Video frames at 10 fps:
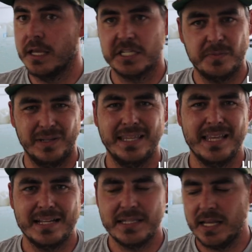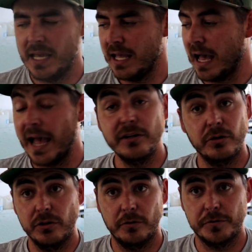explain that today. I
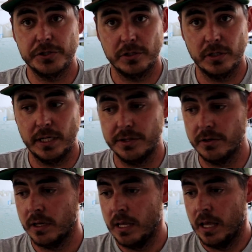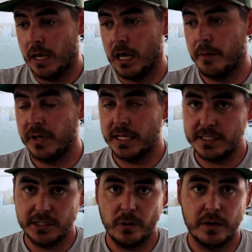don't know for sure either, uh, but I
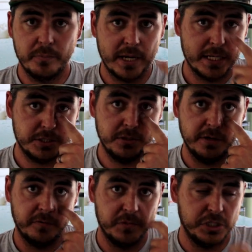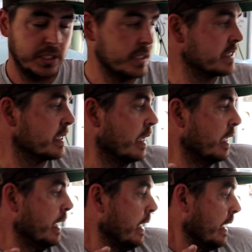did go out and buy two different machines
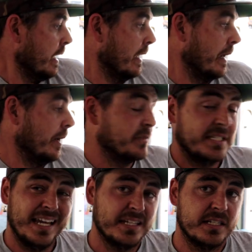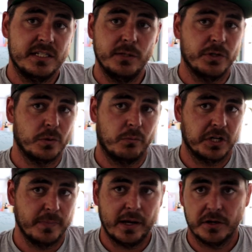um, to test and see which one
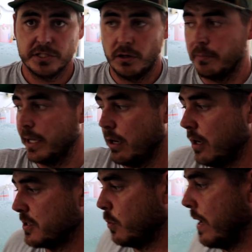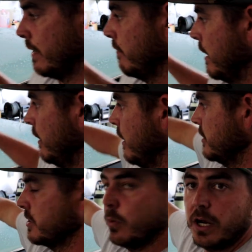works better. So my car is wet right here. I
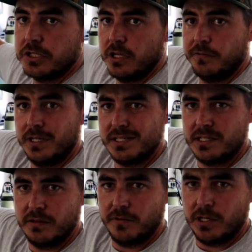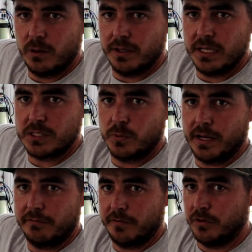just washed it. If you didn't see the video on this where
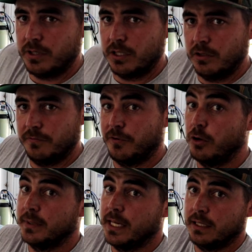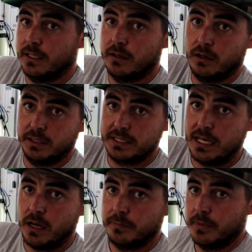I reviewed a new foam cannon, I'll link
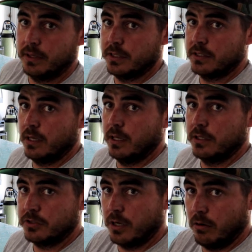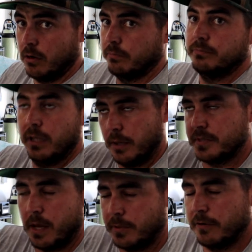that up in the uh, description or
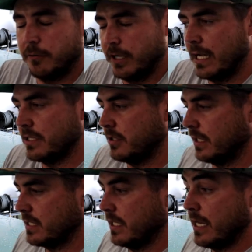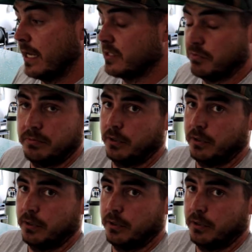up top here for you guys so you can see that. It's